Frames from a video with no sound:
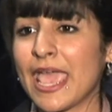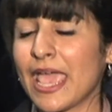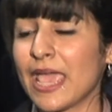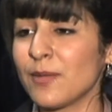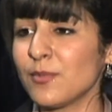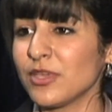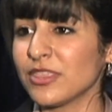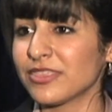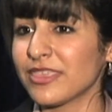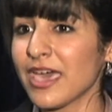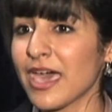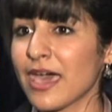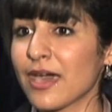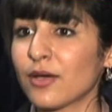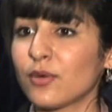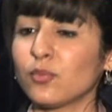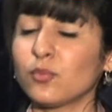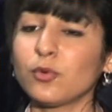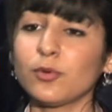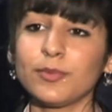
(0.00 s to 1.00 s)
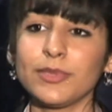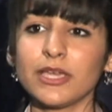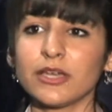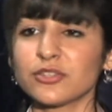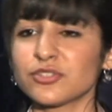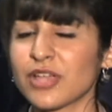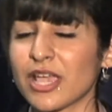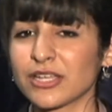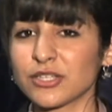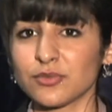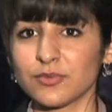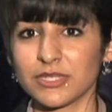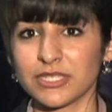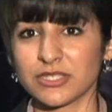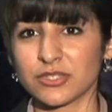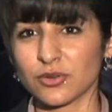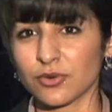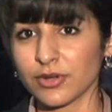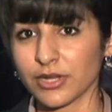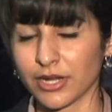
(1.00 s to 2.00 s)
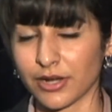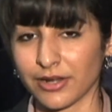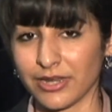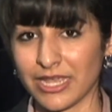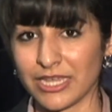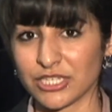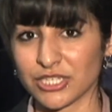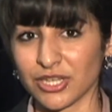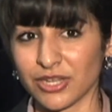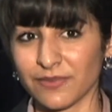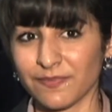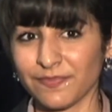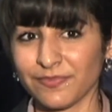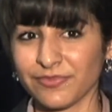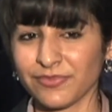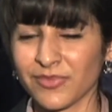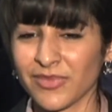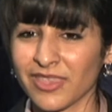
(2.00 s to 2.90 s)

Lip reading: And with that, we'll be on track to restoring our nation.